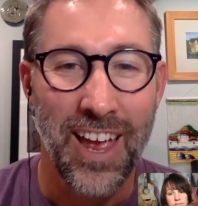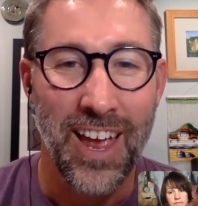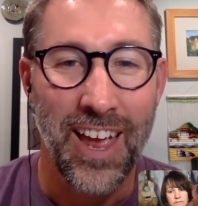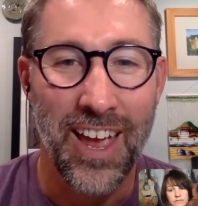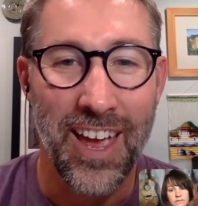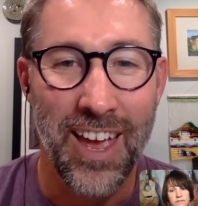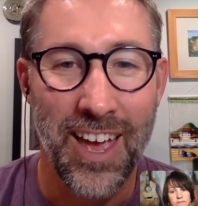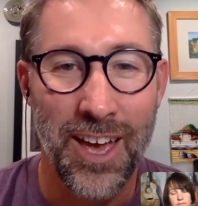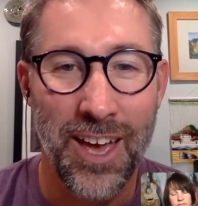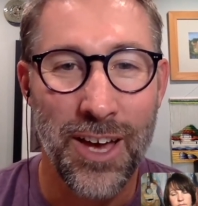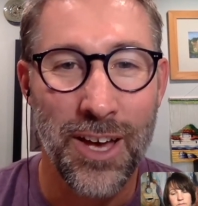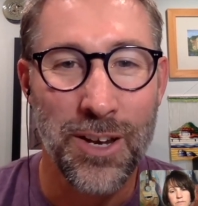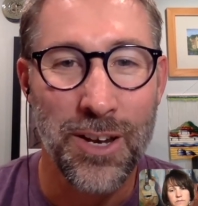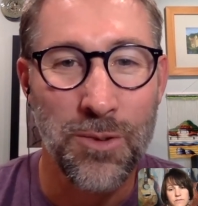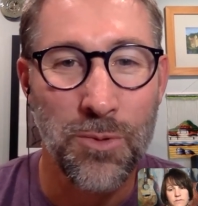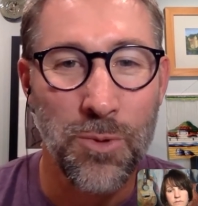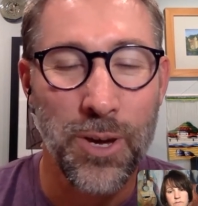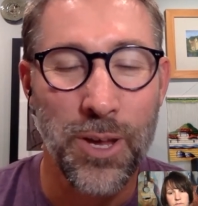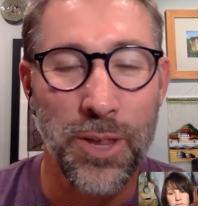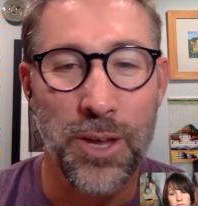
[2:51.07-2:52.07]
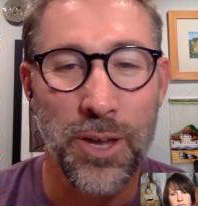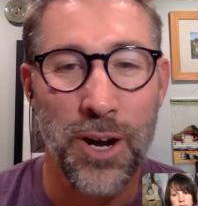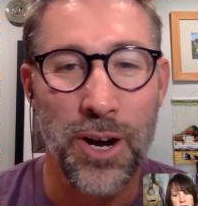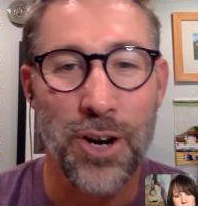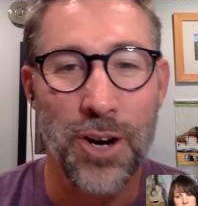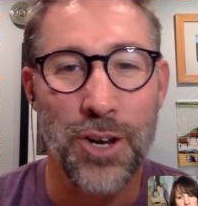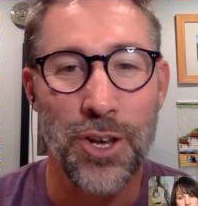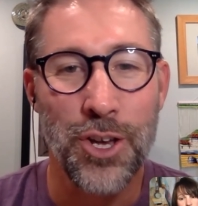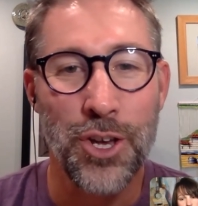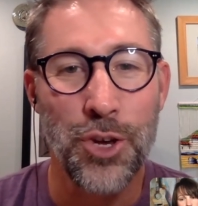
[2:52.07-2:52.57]
And with
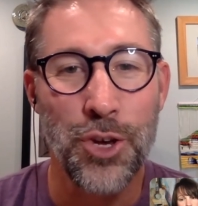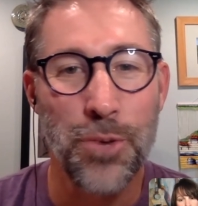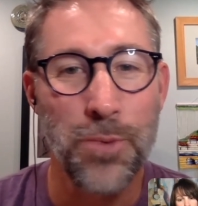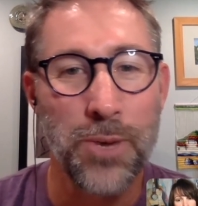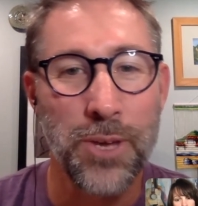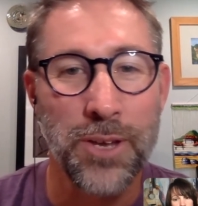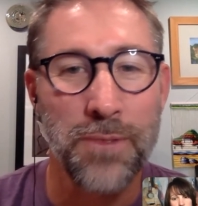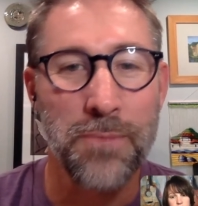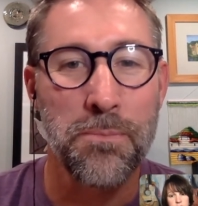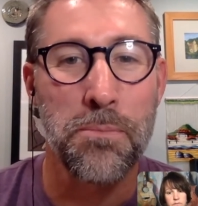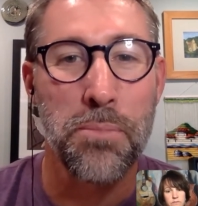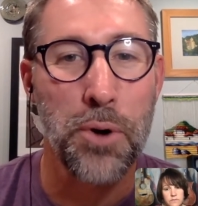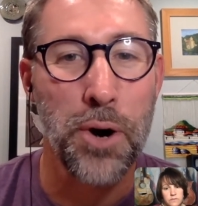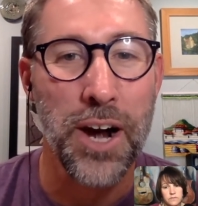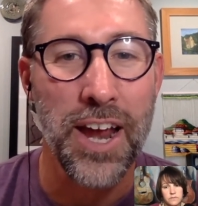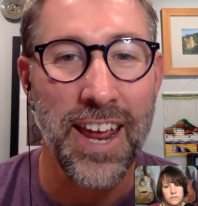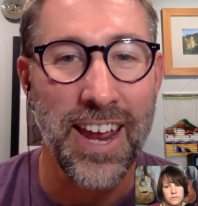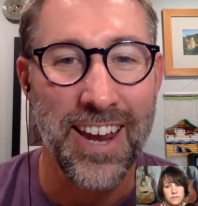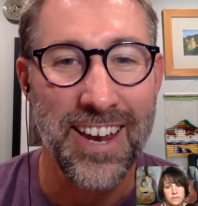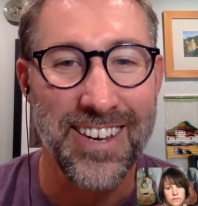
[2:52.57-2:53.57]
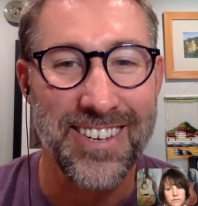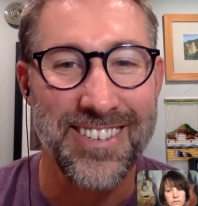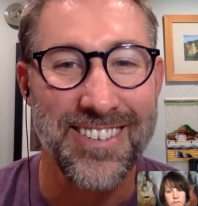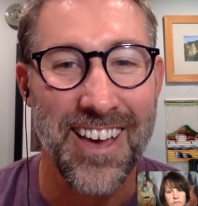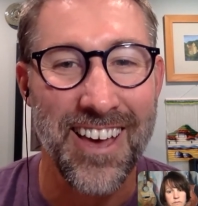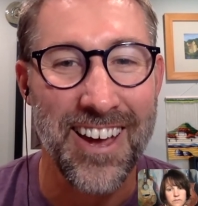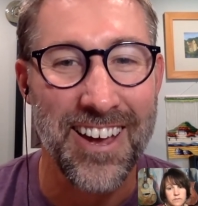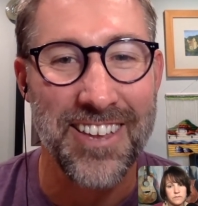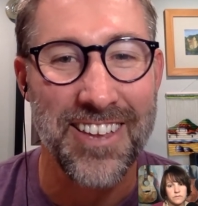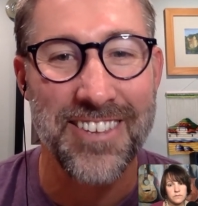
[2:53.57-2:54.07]
our human brains,
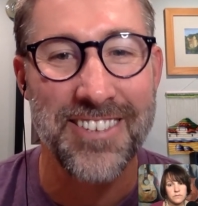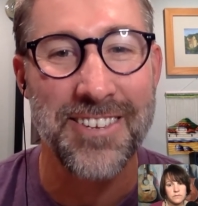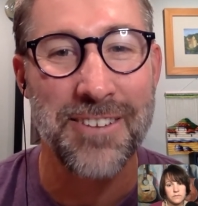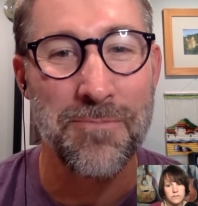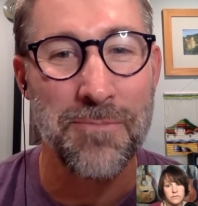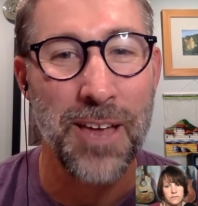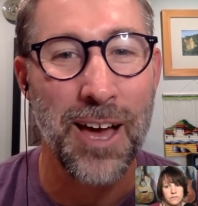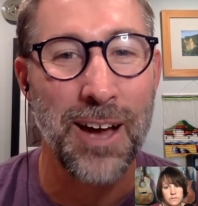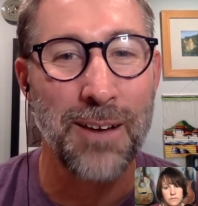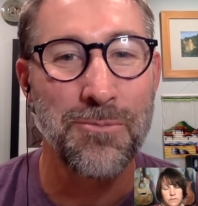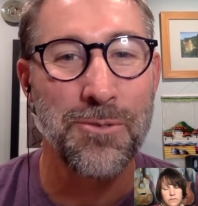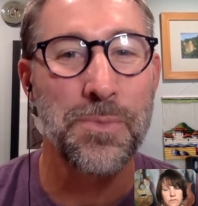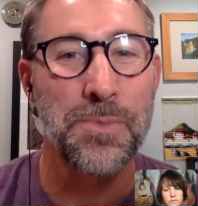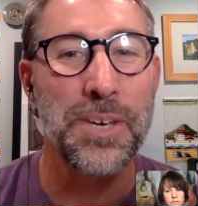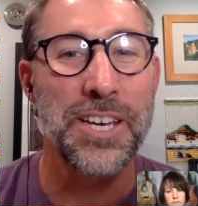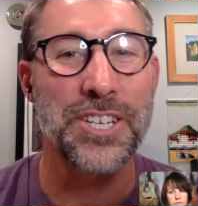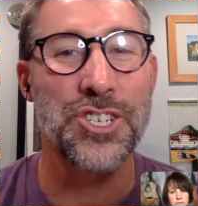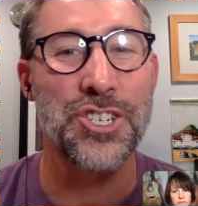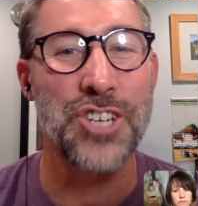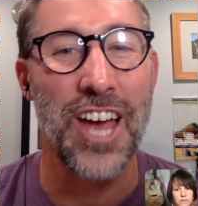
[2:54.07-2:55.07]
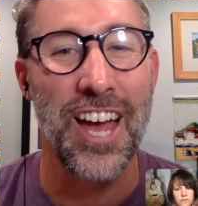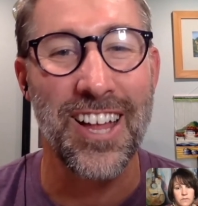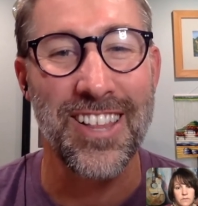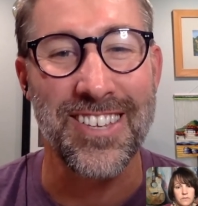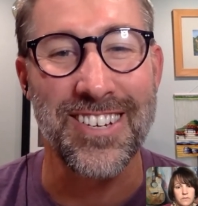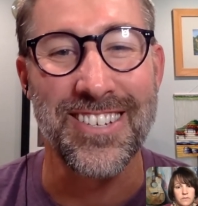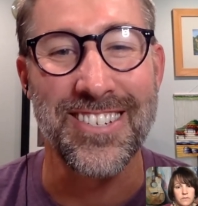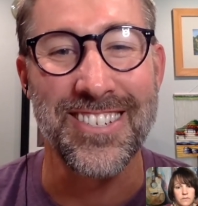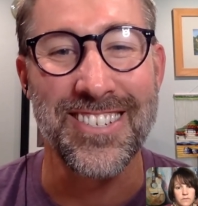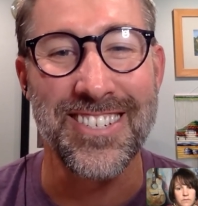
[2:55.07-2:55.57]
that can sometimes be a
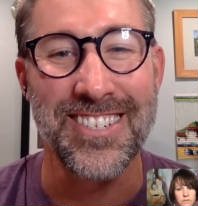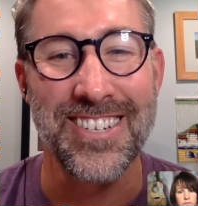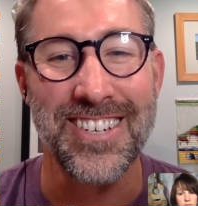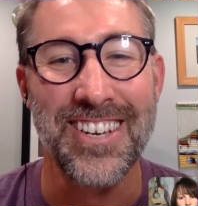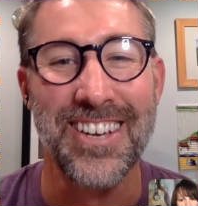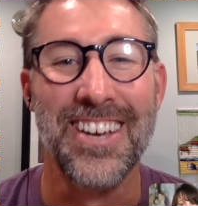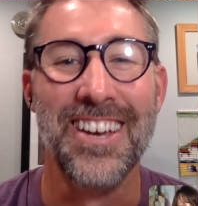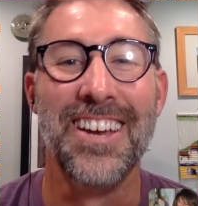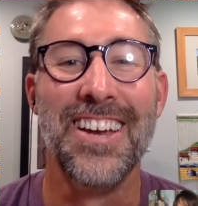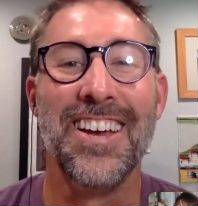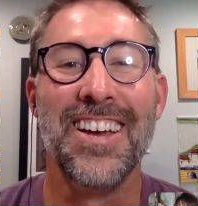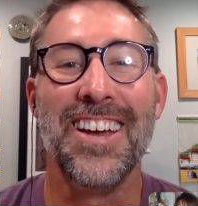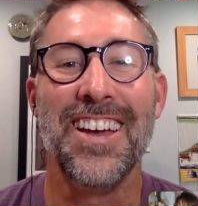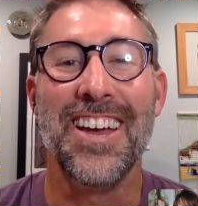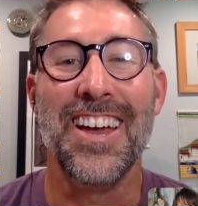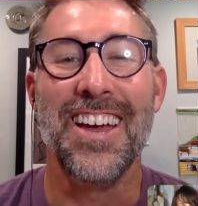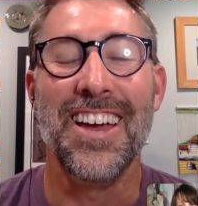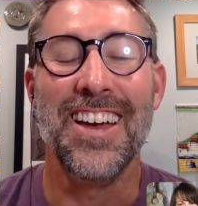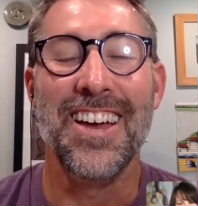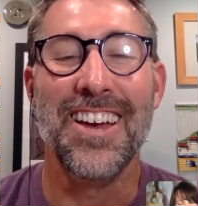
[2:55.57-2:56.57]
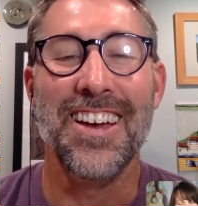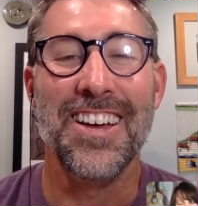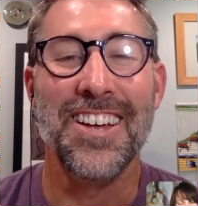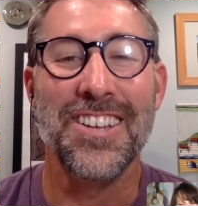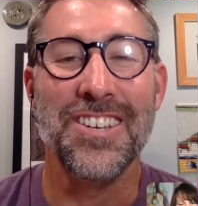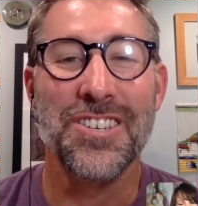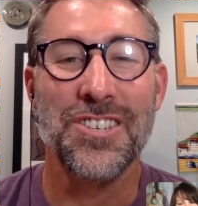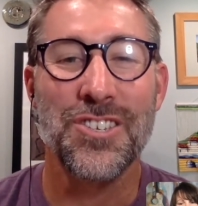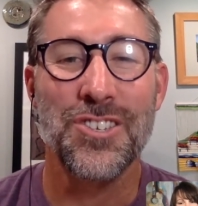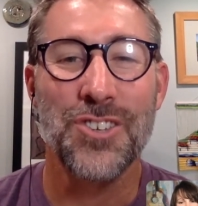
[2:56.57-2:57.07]
challenge.
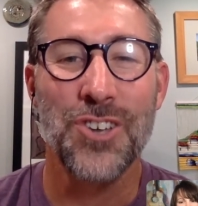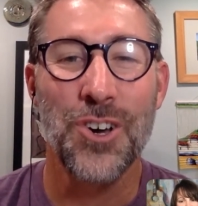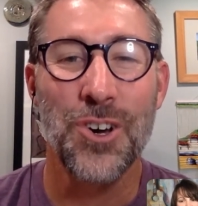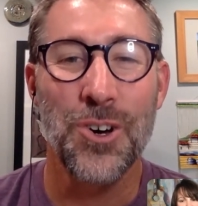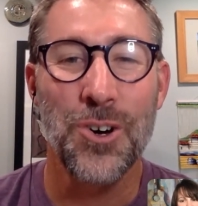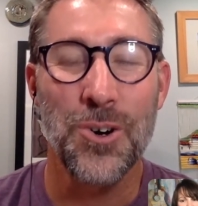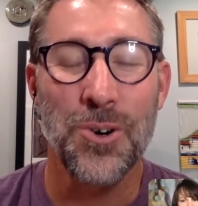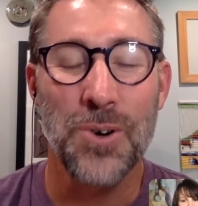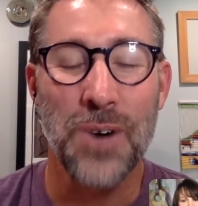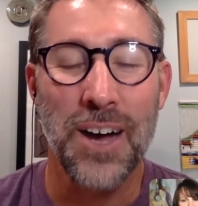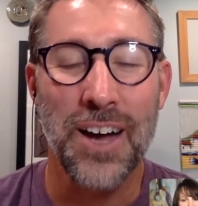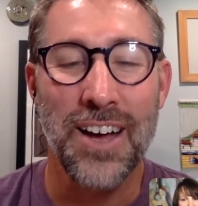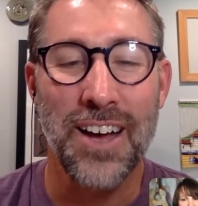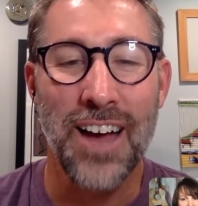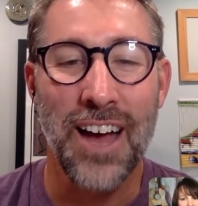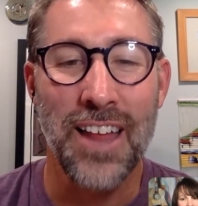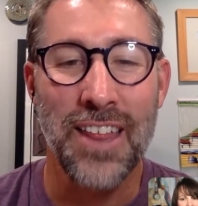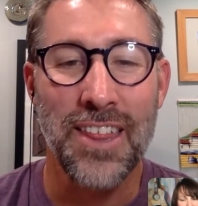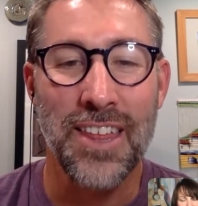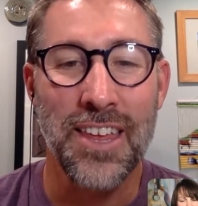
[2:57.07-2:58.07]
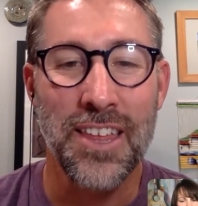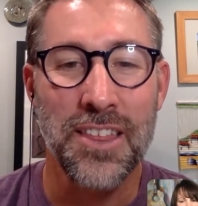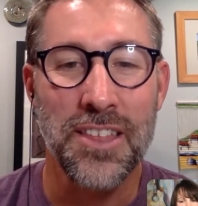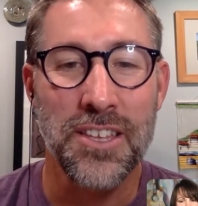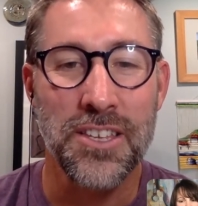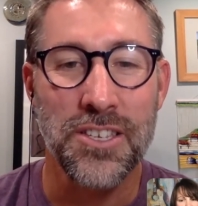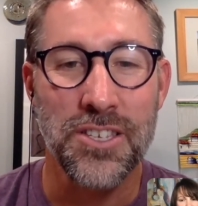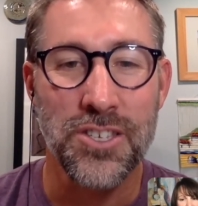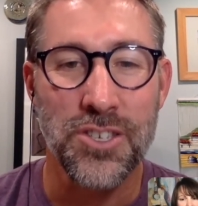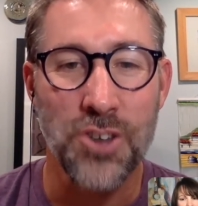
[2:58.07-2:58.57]
And so I think
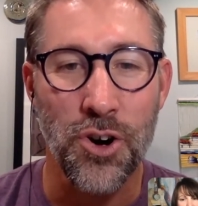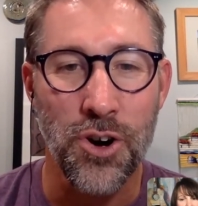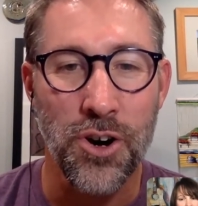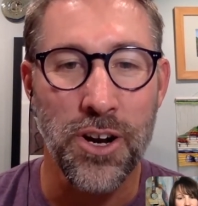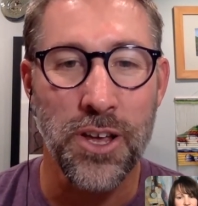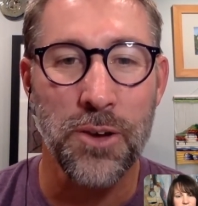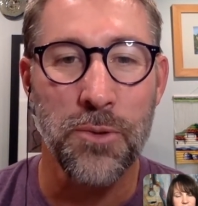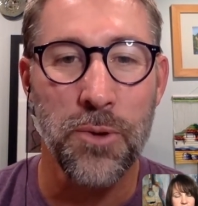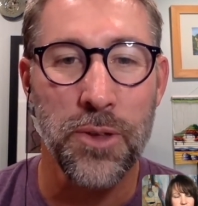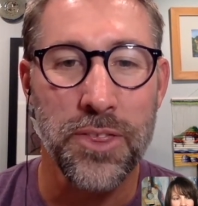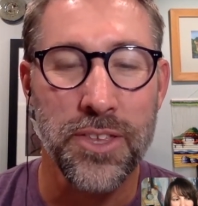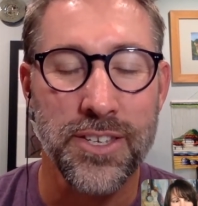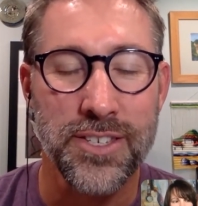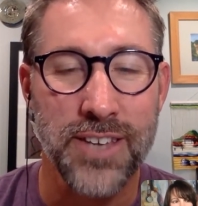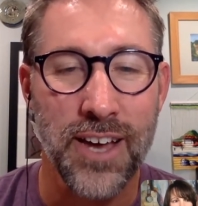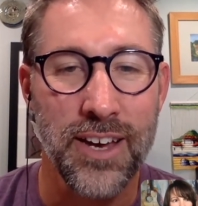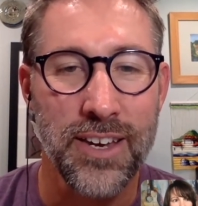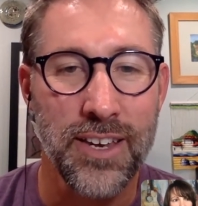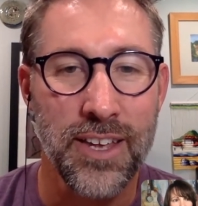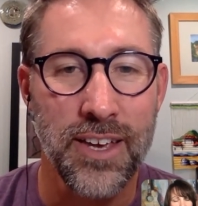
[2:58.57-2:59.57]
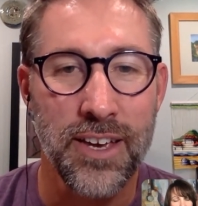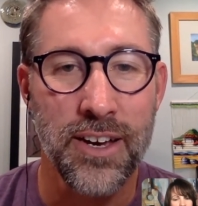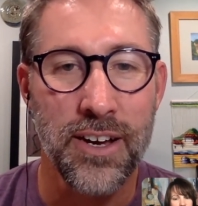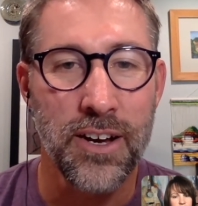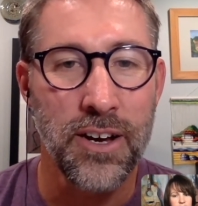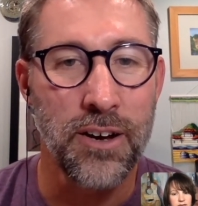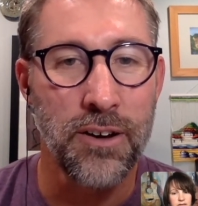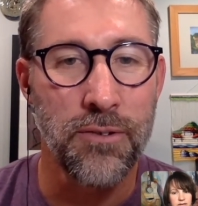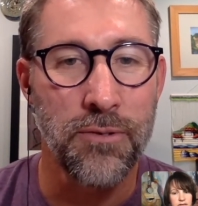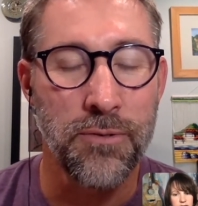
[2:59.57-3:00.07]
that starting with this idea
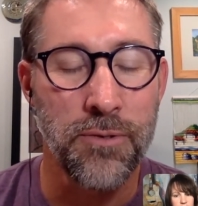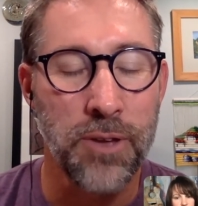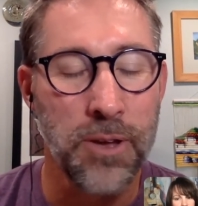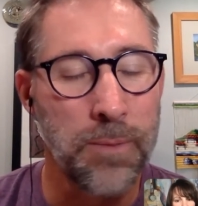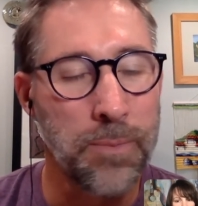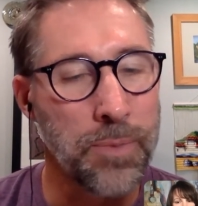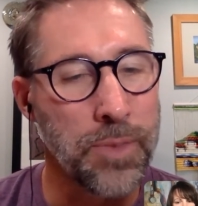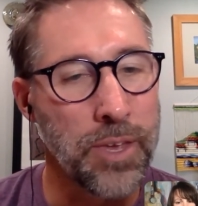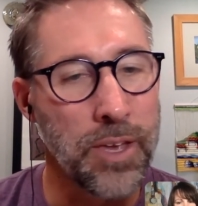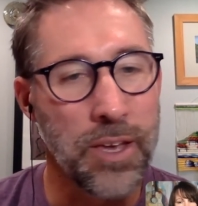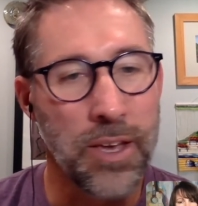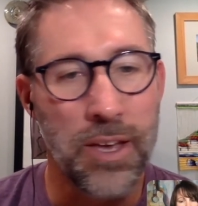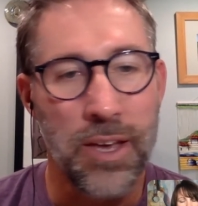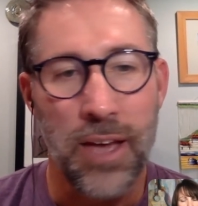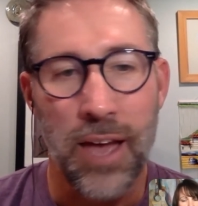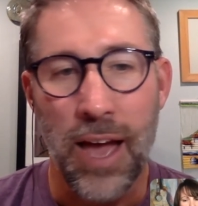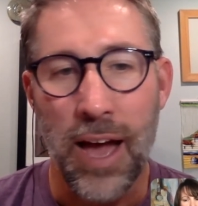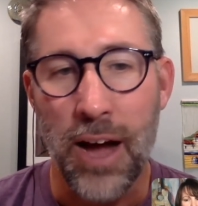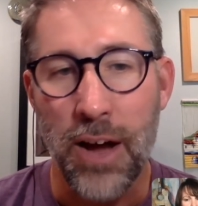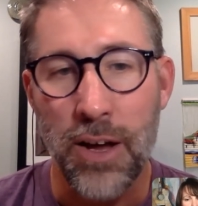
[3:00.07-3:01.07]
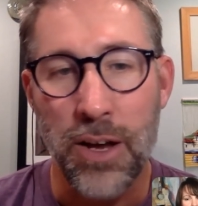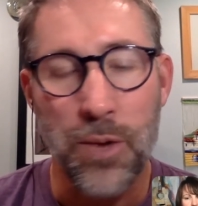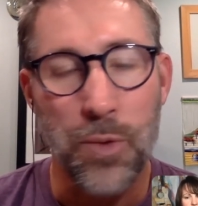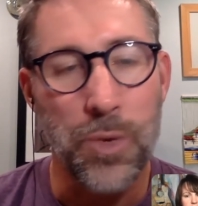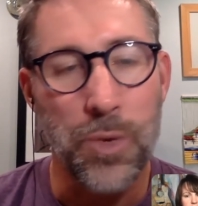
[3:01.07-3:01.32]
of how can